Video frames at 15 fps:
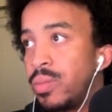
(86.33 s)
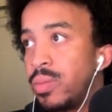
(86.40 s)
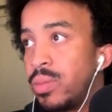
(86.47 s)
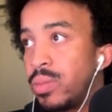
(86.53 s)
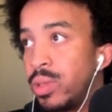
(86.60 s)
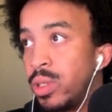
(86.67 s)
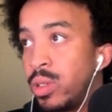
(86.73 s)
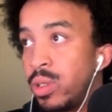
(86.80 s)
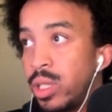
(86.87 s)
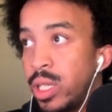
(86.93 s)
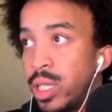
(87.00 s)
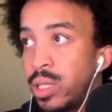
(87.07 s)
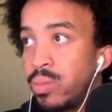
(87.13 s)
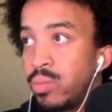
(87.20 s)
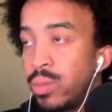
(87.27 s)
Literally,
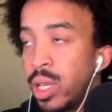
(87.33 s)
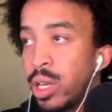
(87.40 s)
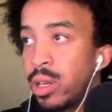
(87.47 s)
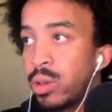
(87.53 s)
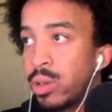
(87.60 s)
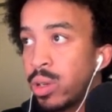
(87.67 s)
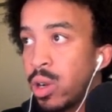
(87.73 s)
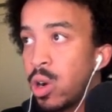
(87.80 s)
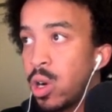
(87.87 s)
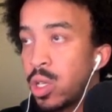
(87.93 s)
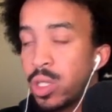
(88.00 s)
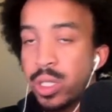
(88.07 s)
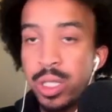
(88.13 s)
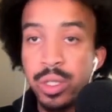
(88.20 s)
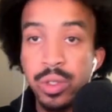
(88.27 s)
their cost
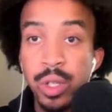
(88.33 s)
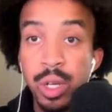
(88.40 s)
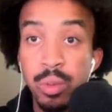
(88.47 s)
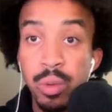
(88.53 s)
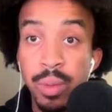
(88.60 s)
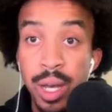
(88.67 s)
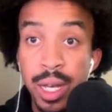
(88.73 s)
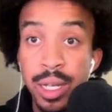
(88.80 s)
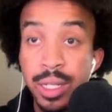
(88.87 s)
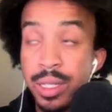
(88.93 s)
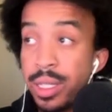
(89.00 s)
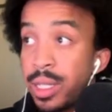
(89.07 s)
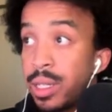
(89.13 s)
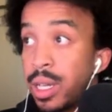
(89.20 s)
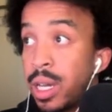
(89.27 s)
is double mine's, and
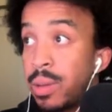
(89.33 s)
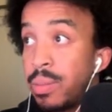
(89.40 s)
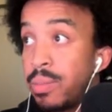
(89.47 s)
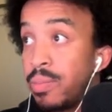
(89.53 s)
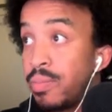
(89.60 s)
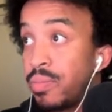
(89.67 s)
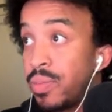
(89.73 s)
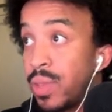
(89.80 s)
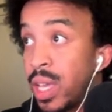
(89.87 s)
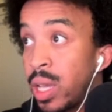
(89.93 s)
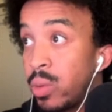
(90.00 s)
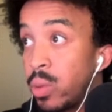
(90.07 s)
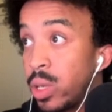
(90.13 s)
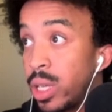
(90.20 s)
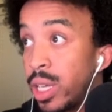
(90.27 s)
I'm able
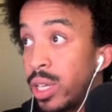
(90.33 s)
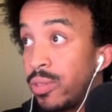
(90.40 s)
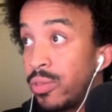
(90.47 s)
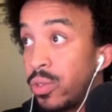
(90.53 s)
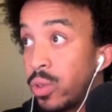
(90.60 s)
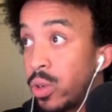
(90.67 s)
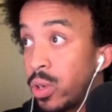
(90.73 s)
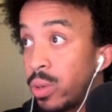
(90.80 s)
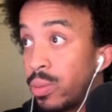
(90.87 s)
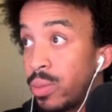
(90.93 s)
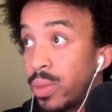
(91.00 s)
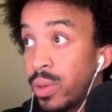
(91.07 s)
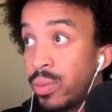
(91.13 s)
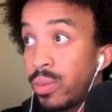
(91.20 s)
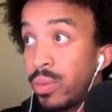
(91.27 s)
to get
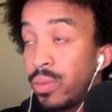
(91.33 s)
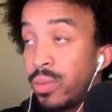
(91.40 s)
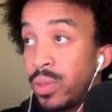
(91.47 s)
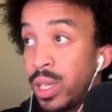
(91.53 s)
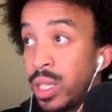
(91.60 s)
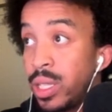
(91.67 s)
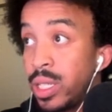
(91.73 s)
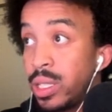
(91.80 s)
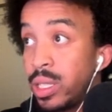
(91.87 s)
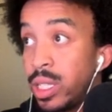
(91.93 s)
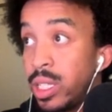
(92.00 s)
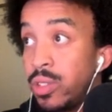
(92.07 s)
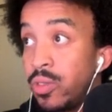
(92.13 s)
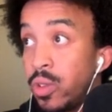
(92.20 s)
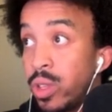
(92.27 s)
these leads
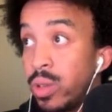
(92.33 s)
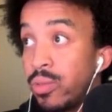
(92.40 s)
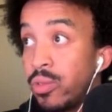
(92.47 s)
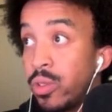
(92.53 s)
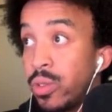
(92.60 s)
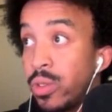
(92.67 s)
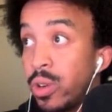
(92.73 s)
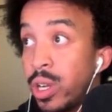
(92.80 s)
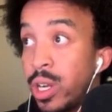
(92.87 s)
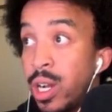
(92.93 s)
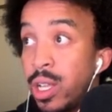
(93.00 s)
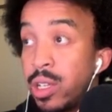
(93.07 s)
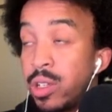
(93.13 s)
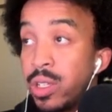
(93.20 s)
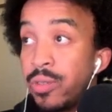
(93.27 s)
for them for
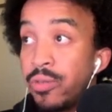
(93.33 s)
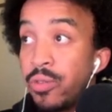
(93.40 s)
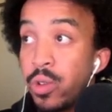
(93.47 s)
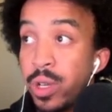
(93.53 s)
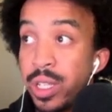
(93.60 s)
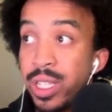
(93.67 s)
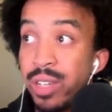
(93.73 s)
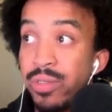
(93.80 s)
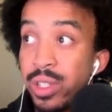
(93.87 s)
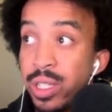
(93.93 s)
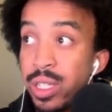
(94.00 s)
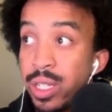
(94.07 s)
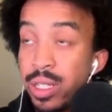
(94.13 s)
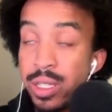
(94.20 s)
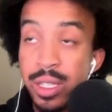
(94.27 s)

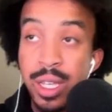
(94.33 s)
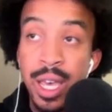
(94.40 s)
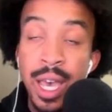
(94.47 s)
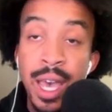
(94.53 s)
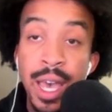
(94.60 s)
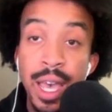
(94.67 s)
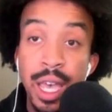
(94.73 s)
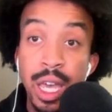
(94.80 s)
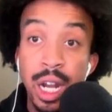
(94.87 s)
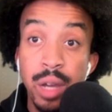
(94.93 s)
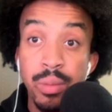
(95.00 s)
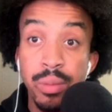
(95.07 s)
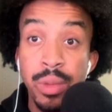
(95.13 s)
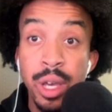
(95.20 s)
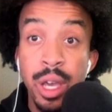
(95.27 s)
$30.47. And I'm
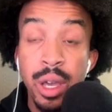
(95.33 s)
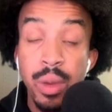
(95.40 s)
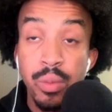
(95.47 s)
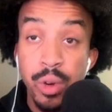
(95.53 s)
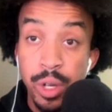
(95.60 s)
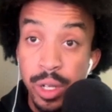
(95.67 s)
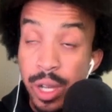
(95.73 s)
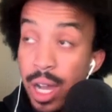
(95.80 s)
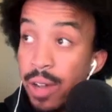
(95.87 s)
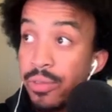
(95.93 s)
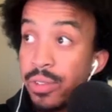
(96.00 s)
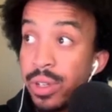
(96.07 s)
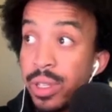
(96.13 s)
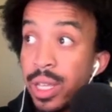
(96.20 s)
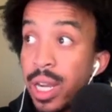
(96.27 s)
pretty confident
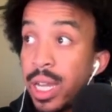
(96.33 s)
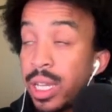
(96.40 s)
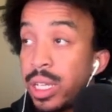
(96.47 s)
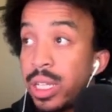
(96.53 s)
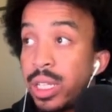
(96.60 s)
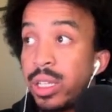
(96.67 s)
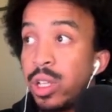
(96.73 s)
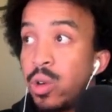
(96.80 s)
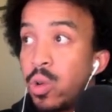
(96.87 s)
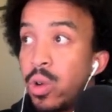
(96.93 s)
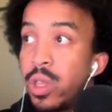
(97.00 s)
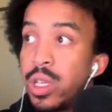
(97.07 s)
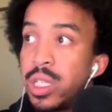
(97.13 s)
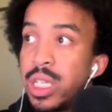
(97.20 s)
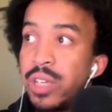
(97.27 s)
that I can lower
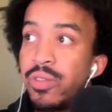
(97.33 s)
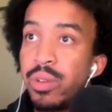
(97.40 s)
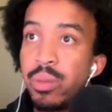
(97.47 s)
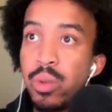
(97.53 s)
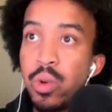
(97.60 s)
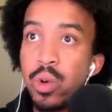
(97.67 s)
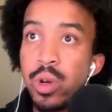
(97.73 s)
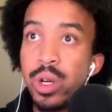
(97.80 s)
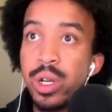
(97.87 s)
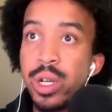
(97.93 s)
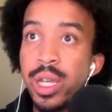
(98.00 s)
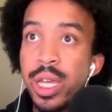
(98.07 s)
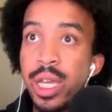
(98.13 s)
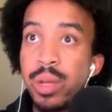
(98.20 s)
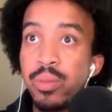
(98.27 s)
this even more
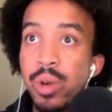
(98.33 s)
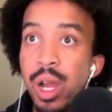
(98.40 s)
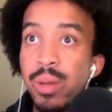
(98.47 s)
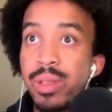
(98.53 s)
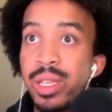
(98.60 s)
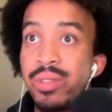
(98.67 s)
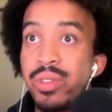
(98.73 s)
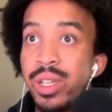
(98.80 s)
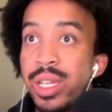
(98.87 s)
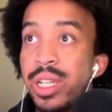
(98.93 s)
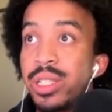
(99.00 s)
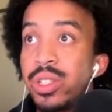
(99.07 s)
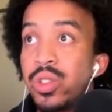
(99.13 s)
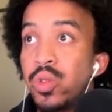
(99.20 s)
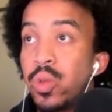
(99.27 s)
and probably even get it to
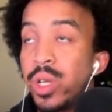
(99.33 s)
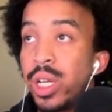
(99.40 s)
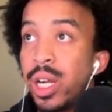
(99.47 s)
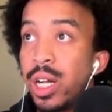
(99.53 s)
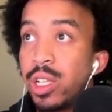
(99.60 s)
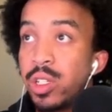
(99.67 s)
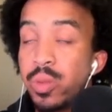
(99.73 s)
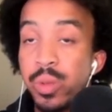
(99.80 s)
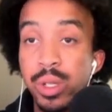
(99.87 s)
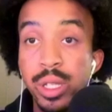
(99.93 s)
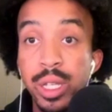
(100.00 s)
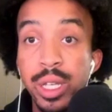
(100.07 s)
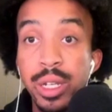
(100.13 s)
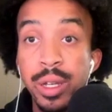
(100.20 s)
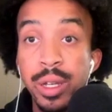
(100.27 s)
$20 per
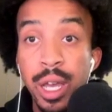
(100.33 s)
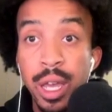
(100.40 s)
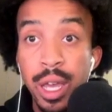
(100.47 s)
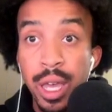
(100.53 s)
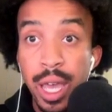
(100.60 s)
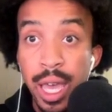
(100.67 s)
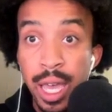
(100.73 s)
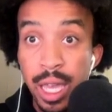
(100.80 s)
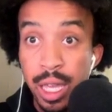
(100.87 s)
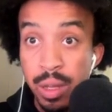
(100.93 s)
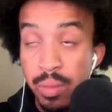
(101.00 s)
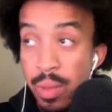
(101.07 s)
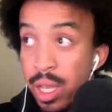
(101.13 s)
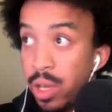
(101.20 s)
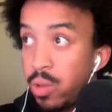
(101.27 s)
lead and
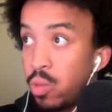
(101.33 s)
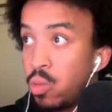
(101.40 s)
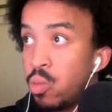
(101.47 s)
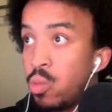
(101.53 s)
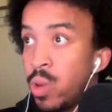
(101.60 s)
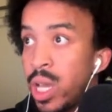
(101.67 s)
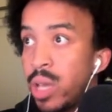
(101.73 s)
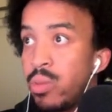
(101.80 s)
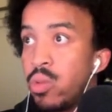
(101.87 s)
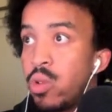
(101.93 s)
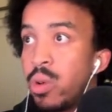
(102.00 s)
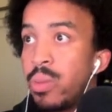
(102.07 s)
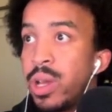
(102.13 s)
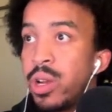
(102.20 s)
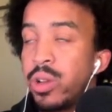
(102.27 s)
make way more
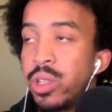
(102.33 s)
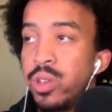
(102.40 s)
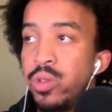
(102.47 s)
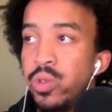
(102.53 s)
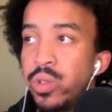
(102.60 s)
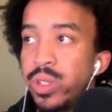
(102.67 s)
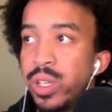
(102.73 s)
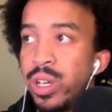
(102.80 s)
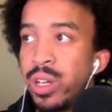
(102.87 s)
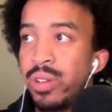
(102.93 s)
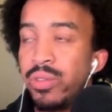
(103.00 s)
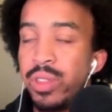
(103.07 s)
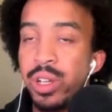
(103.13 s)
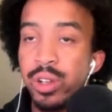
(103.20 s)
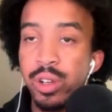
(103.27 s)
better use of
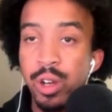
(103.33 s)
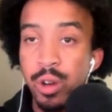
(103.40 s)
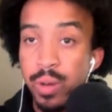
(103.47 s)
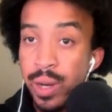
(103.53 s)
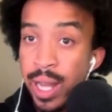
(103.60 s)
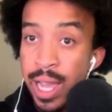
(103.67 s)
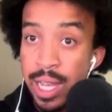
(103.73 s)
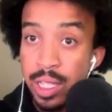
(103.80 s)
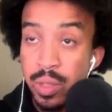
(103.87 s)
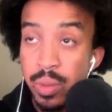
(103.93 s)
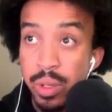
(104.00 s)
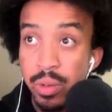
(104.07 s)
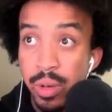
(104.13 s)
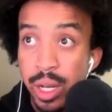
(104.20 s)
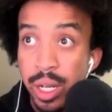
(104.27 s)
their current ad spend
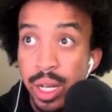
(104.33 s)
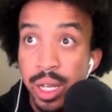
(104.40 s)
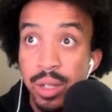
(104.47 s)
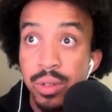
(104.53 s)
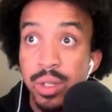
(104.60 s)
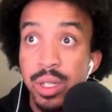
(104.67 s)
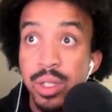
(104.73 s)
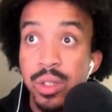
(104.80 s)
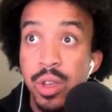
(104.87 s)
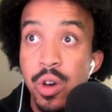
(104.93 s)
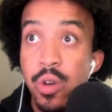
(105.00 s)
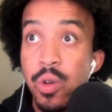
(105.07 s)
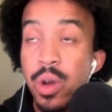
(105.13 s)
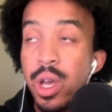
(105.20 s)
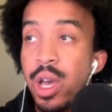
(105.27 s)
right now. So
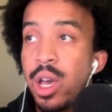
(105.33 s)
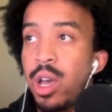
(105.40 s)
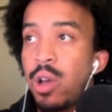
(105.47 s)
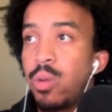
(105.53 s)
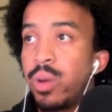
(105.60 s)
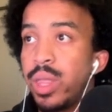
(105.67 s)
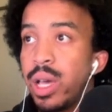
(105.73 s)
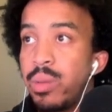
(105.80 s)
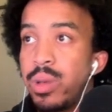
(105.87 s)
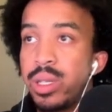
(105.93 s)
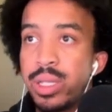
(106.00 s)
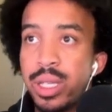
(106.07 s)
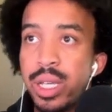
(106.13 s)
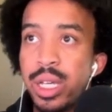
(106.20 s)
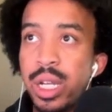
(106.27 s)
with that being
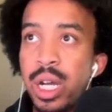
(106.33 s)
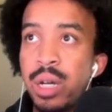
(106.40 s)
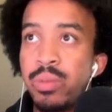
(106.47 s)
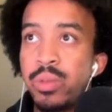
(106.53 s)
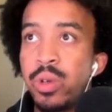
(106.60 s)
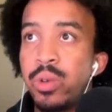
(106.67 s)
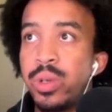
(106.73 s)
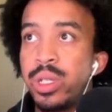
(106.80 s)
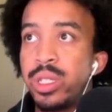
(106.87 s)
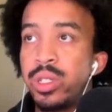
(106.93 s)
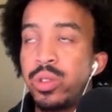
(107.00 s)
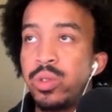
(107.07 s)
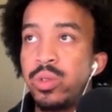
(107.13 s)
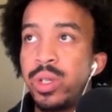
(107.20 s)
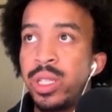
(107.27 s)
said, I'm going
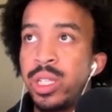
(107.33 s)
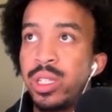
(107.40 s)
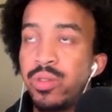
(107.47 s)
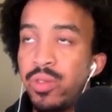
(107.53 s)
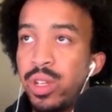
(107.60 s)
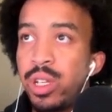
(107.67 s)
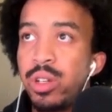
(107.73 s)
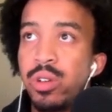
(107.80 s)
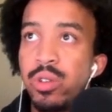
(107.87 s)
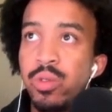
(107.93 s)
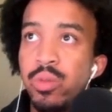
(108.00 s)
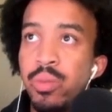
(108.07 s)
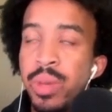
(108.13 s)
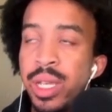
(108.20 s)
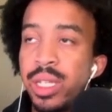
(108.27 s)
to, in this video
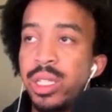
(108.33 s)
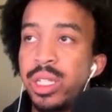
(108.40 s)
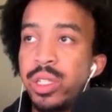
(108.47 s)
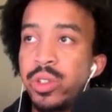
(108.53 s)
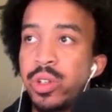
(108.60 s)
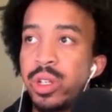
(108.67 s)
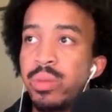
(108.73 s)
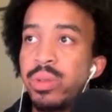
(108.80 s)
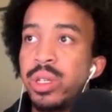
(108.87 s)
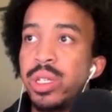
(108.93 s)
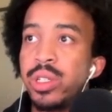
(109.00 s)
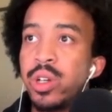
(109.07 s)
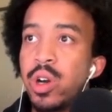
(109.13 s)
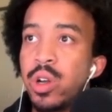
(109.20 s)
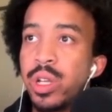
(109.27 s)
mainly is going to be
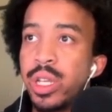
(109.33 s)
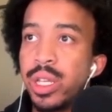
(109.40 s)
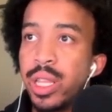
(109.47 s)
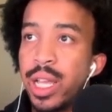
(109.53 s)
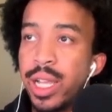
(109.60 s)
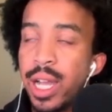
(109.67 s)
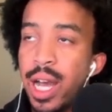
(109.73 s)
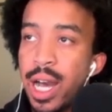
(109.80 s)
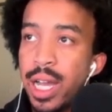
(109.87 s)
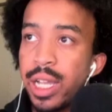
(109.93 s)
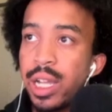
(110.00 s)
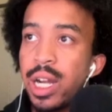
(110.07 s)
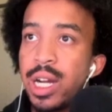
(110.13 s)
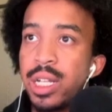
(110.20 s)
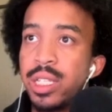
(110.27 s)
talking like high
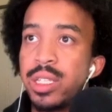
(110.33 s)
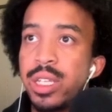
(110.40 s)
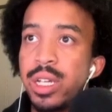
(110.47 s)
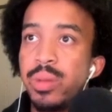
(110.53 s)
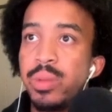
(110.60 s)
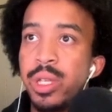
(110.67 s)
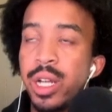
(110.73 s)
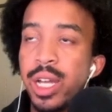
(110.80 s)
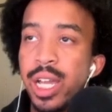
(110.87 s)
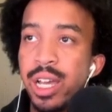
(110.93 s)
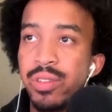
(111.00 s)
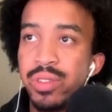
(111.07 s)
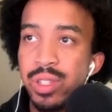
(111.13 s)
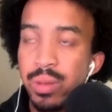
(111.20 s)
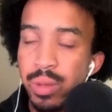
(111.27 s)
concept, and I have
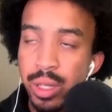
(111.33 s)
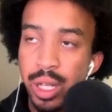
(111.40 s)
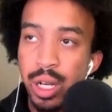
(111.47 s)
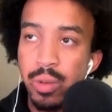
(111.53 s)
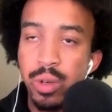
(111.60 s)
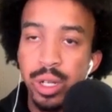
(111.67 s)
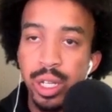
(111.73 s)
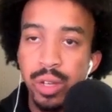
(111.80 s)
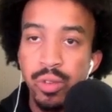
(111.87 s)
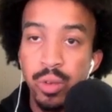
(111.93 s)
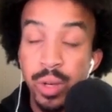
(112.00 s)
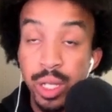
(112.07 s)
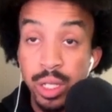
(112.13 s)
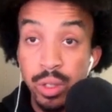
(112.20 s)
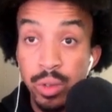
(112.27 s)
something that I want to give away
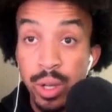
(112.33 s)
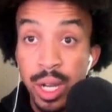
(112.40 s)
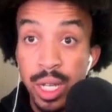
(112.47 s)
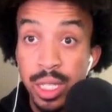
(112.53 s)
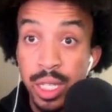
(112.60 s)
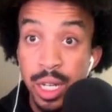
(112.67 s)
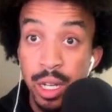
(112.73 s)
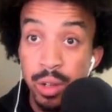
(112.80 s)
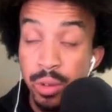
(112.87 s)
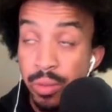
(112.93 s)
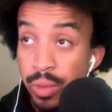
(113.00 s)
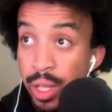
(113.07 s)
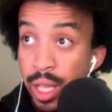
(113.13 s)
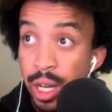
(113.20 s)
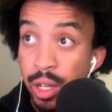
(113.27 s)
to you guys that
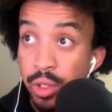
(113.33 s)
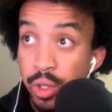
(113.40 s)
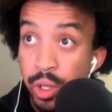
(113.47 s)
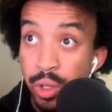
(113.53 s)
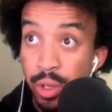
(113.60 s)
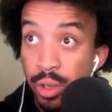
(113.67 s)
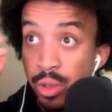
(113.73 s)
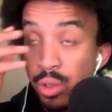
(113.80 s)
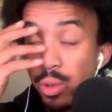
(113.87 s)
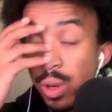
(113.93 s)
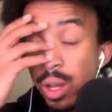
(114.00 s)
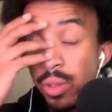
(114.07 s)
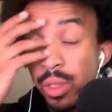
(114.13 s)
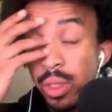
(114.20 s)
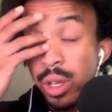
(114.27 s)
I'll show you throughout
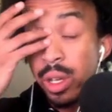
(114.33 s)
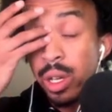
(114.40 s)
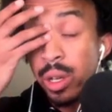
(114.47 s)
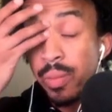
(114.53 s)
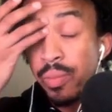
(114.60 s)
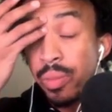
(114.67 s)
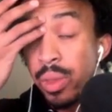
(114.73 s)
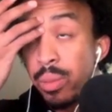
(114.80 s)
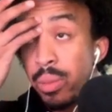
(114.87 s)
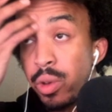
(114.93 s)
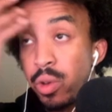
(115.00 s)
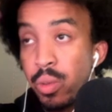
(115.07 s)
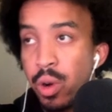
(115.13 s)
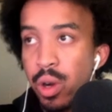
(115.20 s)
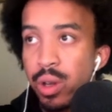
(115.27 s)
the middle
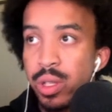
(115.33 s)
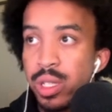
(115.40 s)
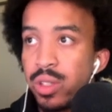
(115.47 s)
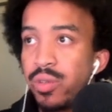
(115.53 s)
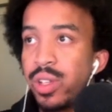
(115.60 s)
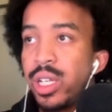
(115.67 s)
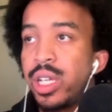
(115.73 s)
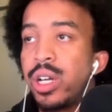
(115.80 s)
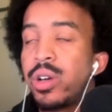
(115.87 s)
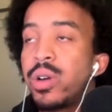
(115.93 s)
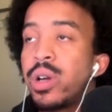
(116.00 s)
part of this video.